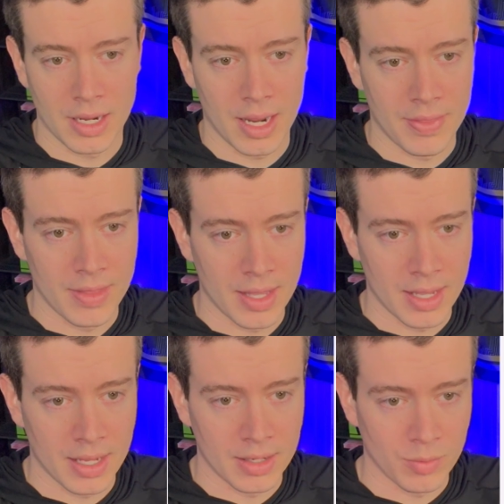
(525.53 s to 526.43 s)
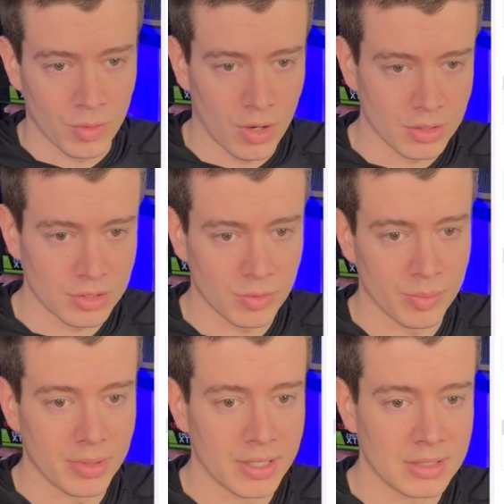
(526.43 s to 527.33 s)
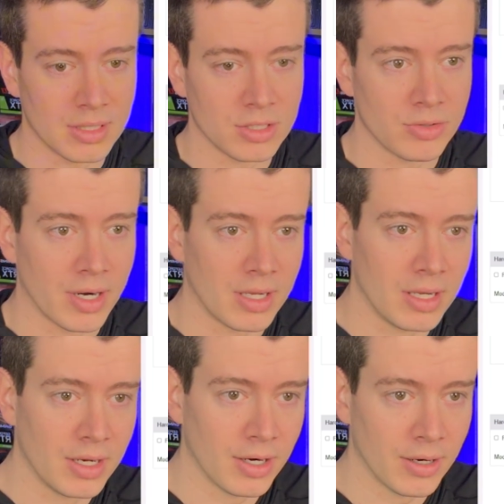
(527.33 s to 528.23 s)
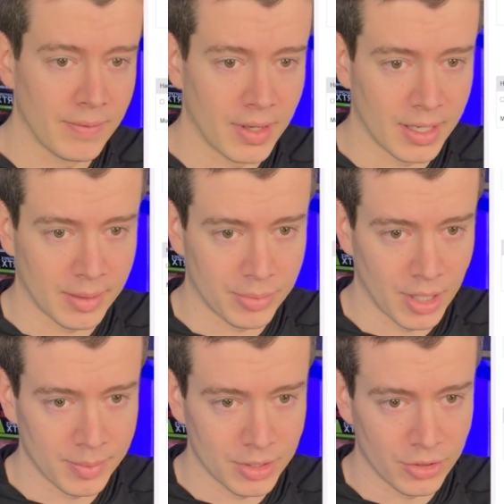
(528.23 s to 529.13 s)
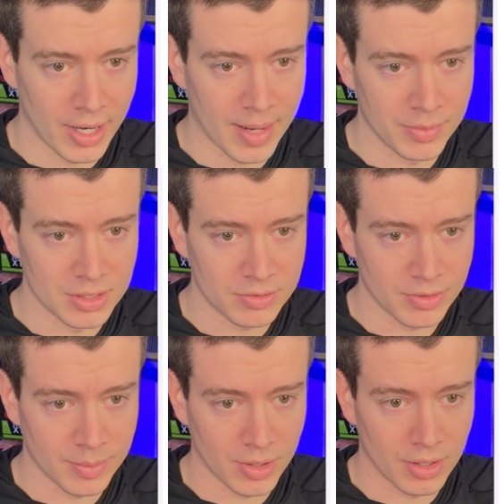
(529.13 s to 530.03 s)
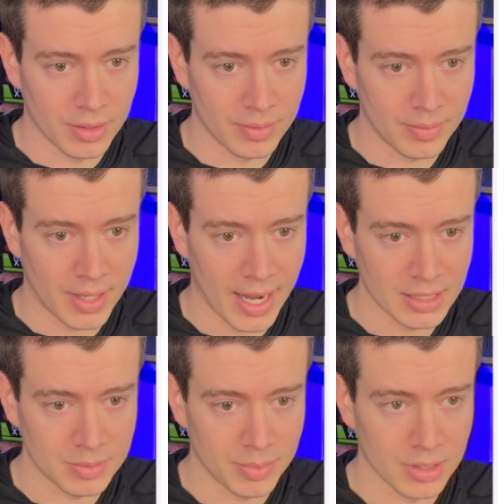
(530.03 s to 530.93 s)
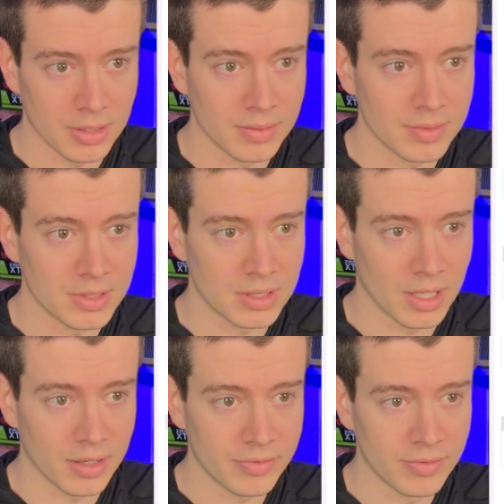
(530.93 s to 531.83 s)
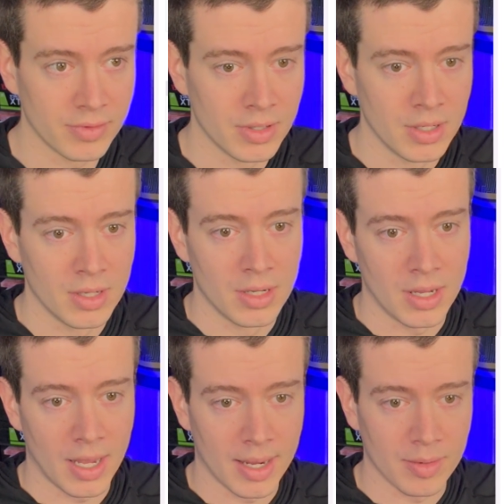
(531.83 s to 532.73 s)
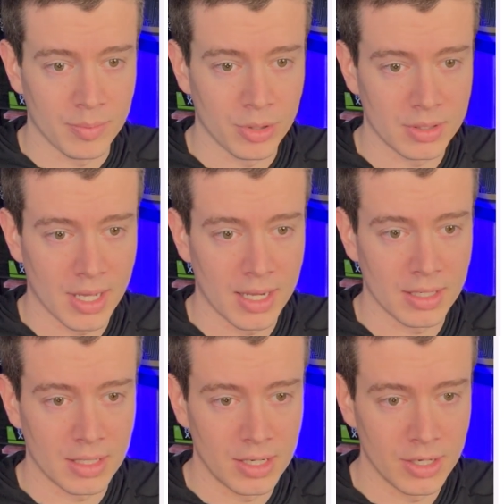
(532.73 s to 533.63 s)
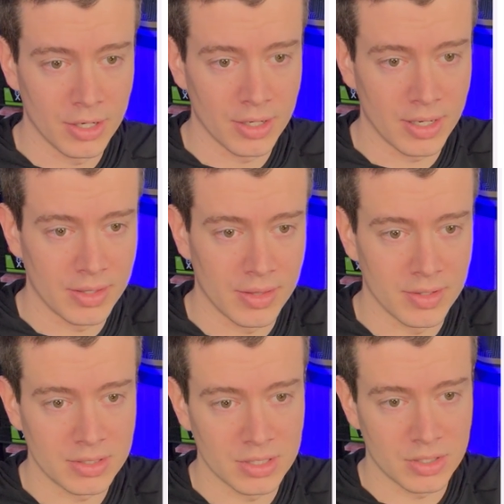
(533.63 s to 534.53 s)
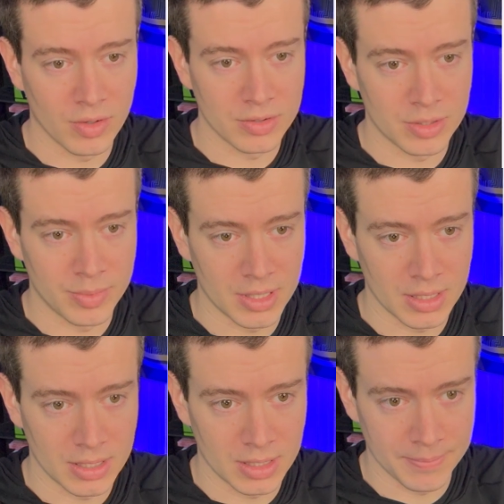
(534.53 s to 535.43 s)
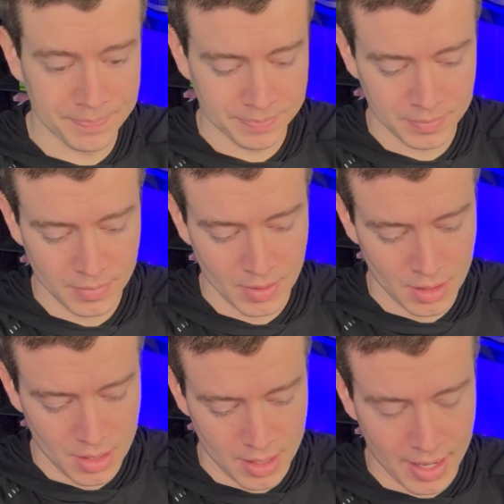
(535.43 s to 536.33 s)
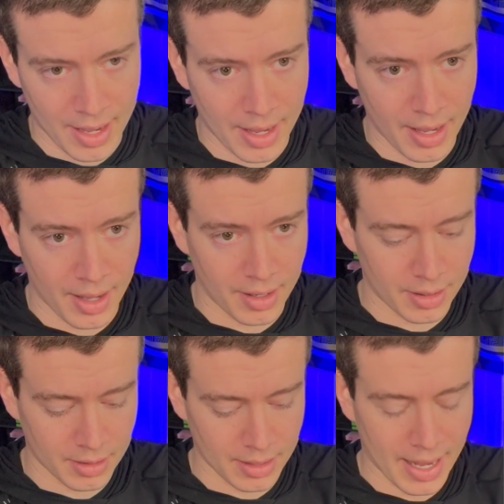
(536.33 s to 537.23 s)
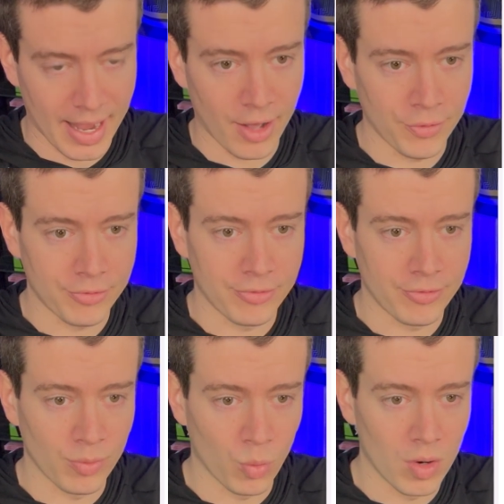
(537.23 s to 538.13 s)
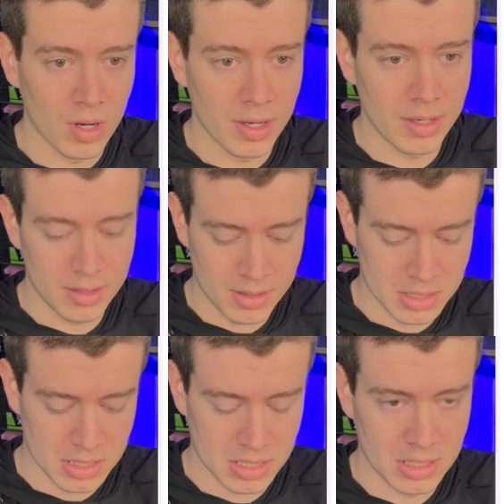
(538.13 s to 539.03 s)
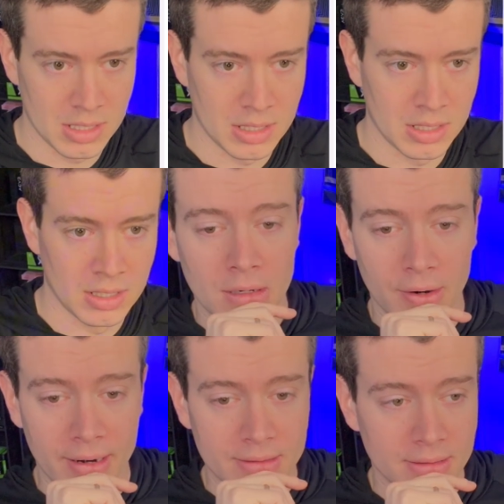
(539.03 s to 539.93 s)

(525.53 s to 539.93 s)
and then we'll also replace this right here, and I can probably grab this from our Kaspa stuff and put that in here, and then this is going to be uh, A L one. All right,